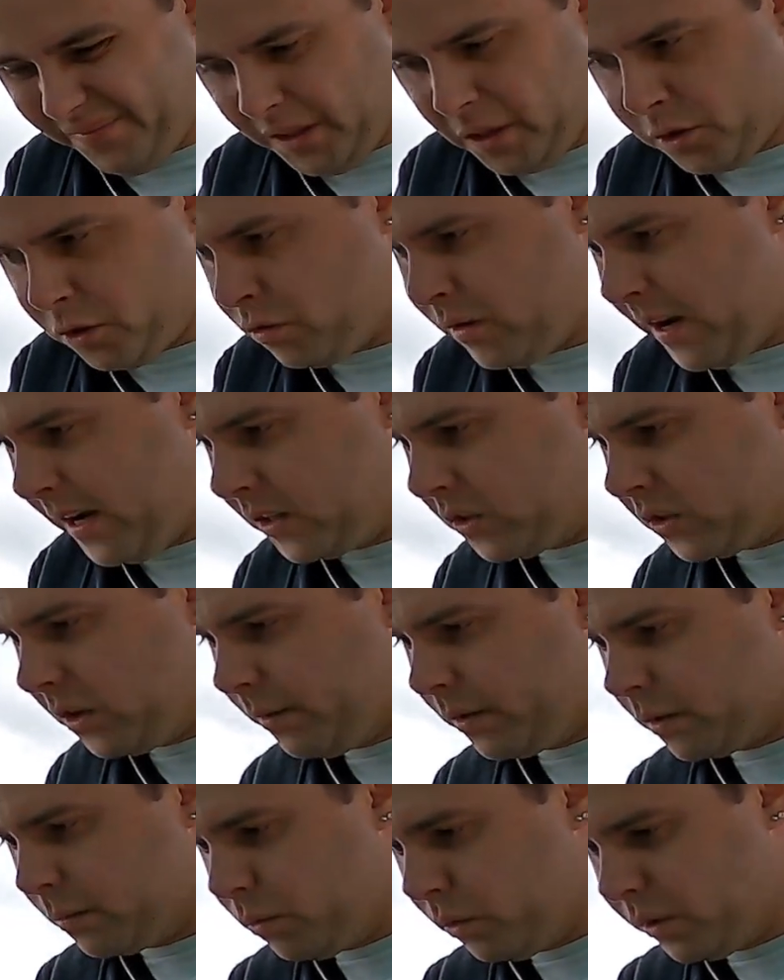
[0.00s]
attract
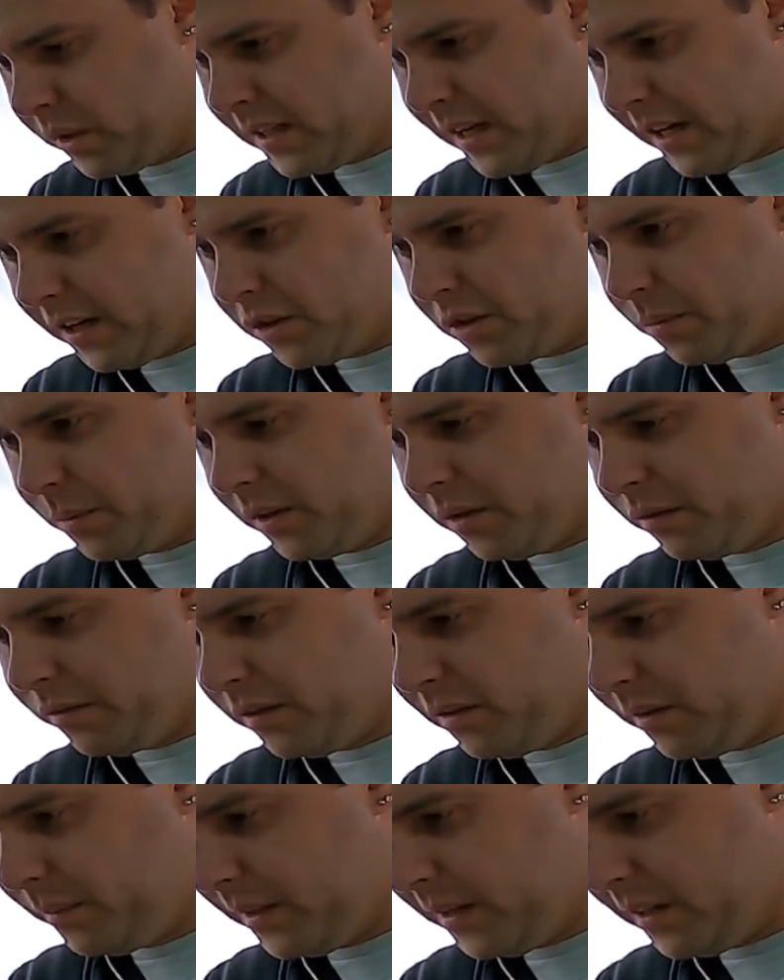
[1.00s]
so much more attention when you're
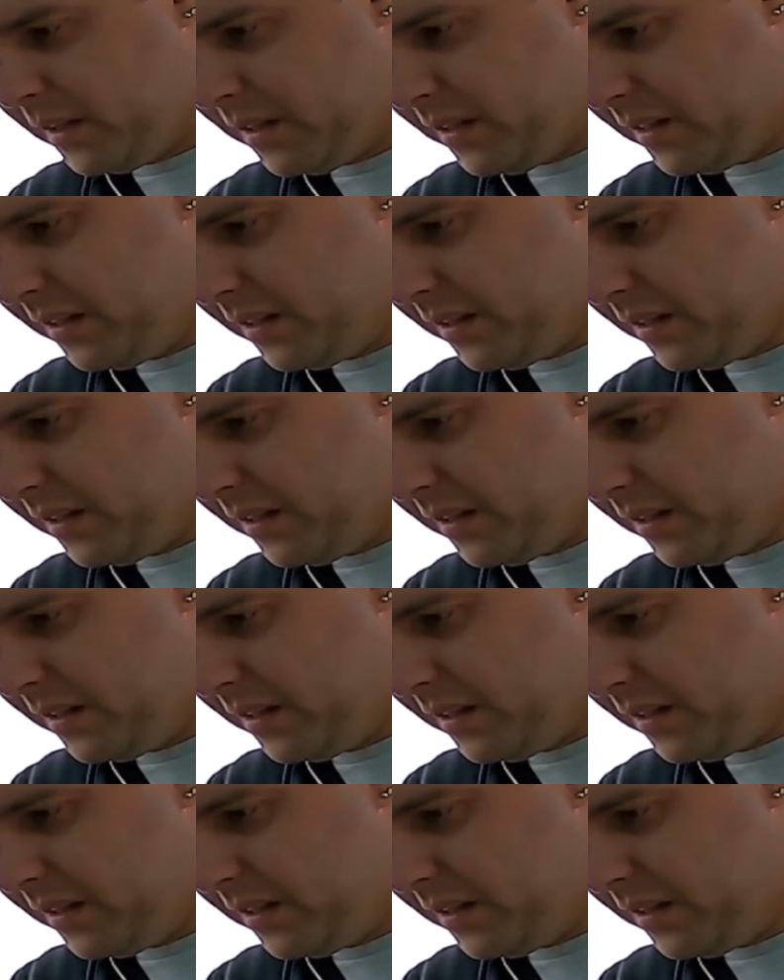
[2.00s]
filming.